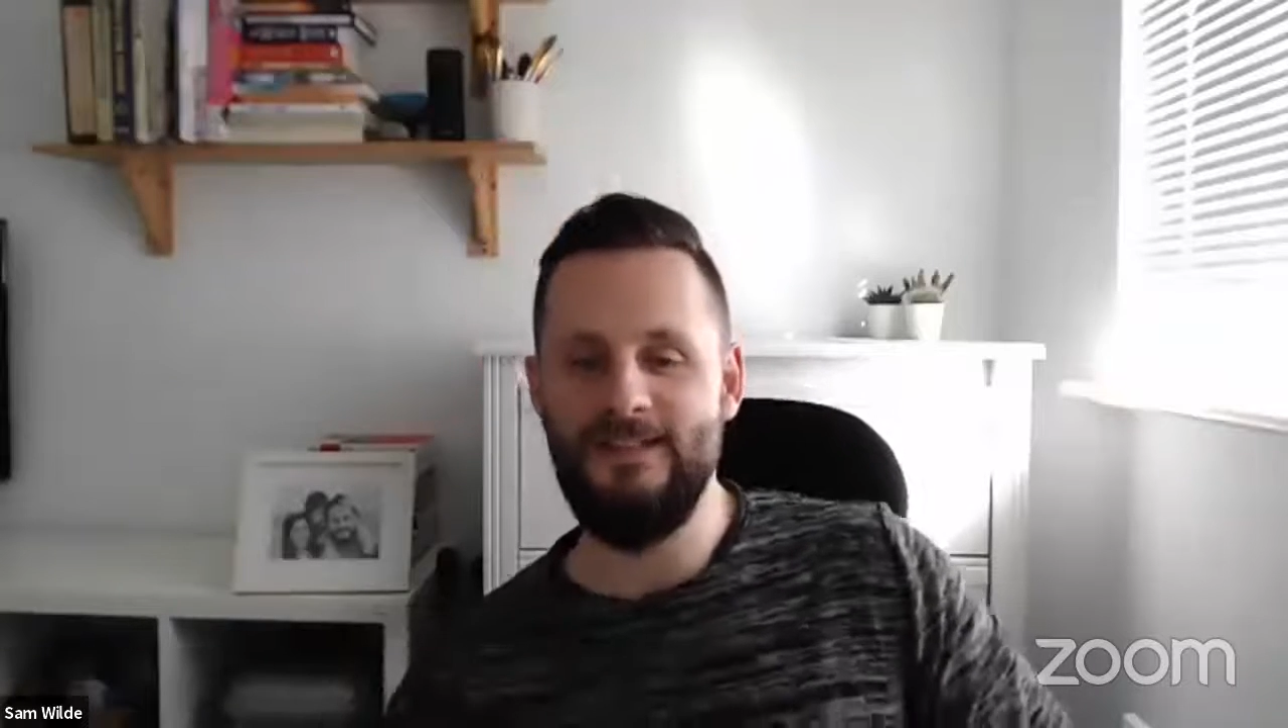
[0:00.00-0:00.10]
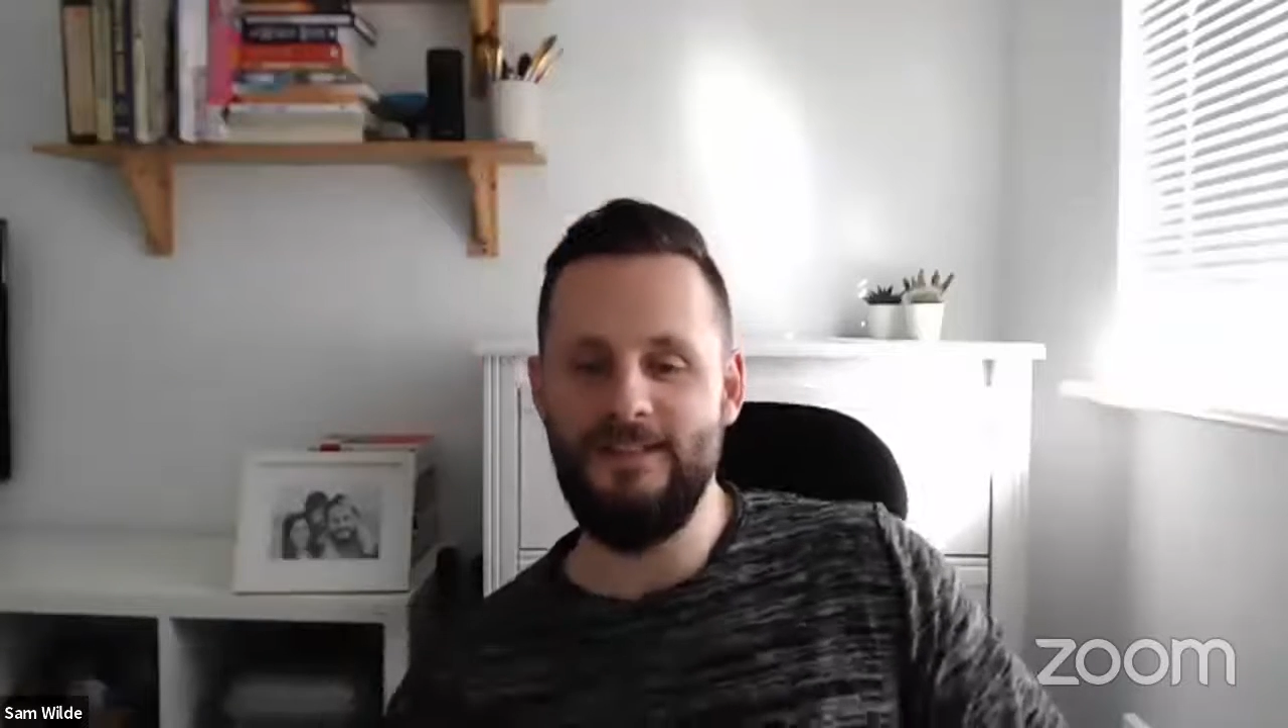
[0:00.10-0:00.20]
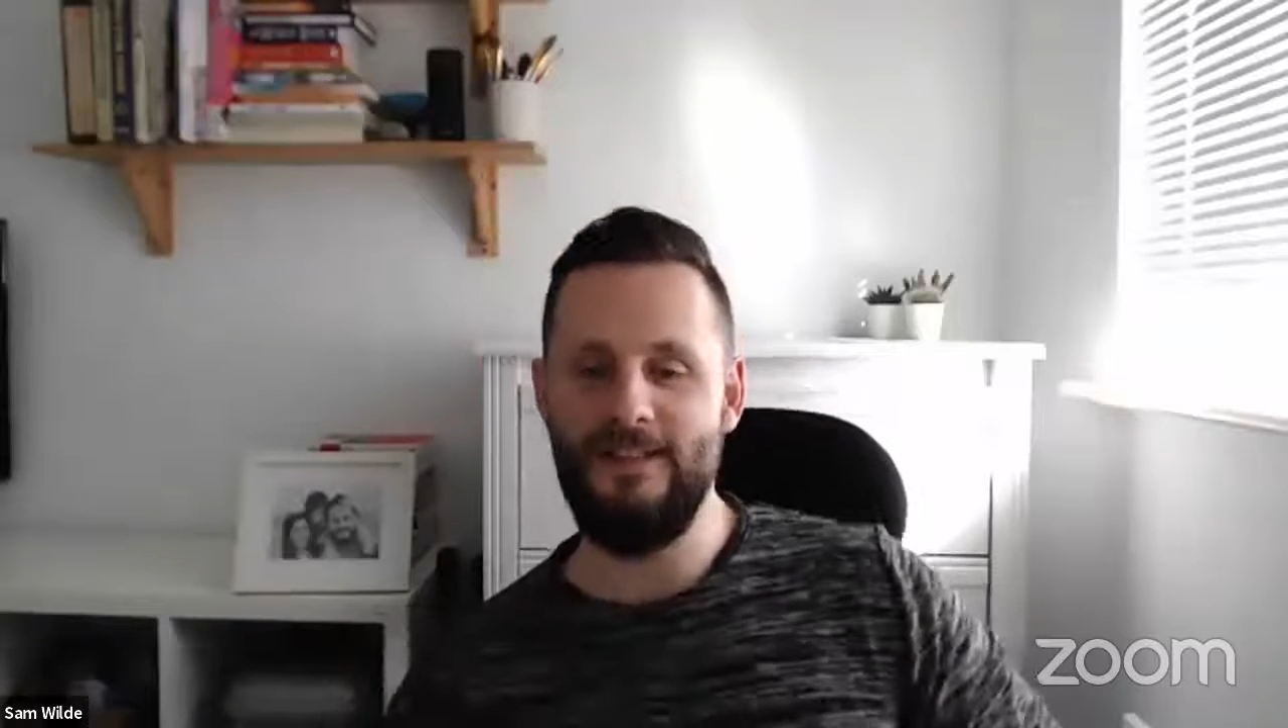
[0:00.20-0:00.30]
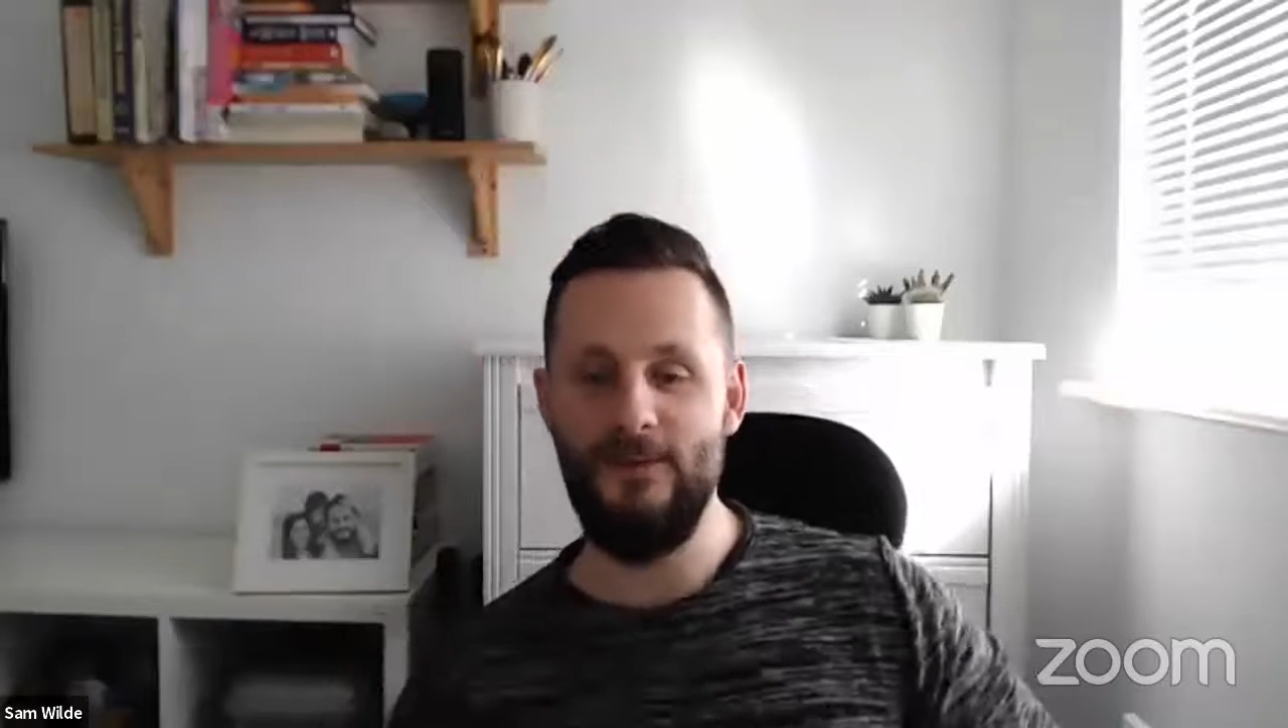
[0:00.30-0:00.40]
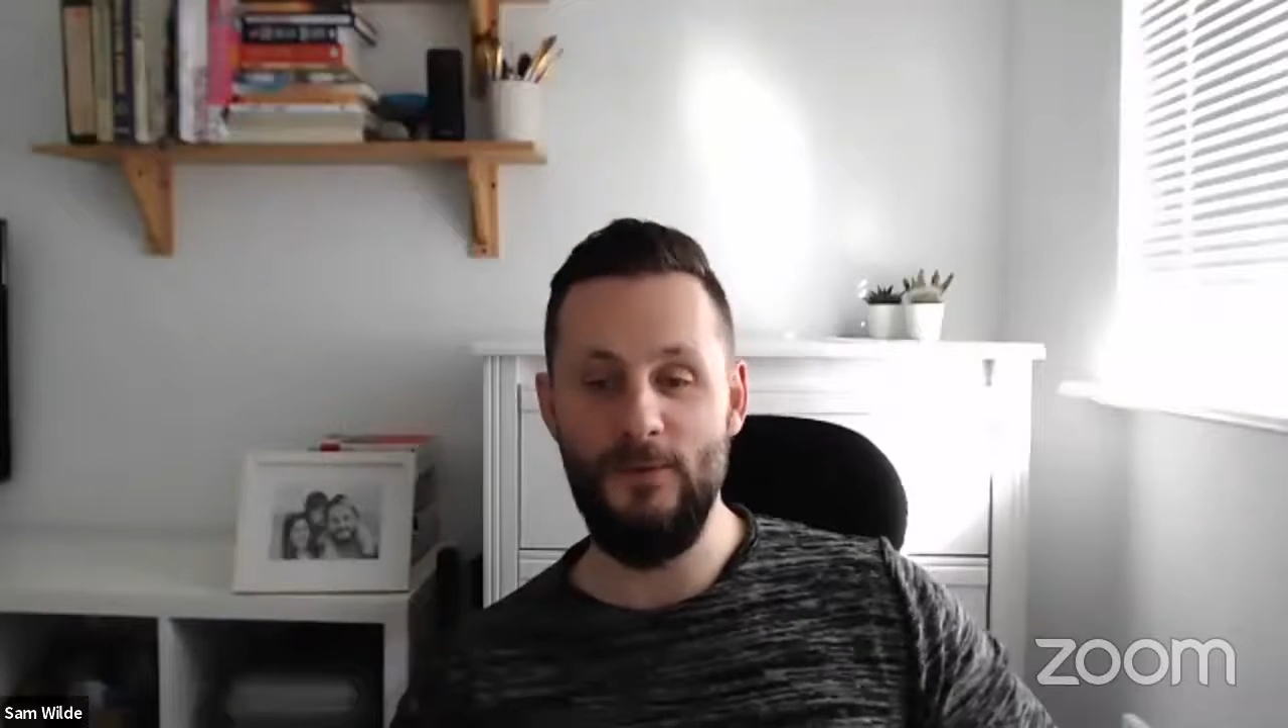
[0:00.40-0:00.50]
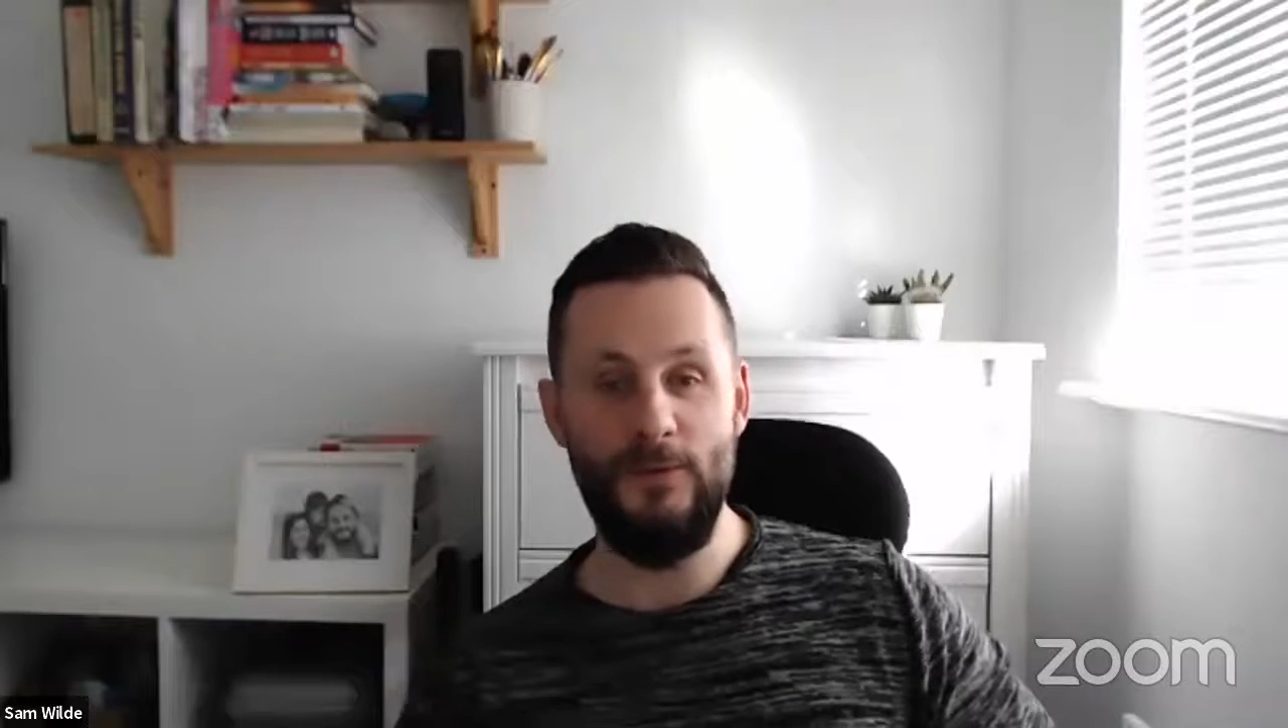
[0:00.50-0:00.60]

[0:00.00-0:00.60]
we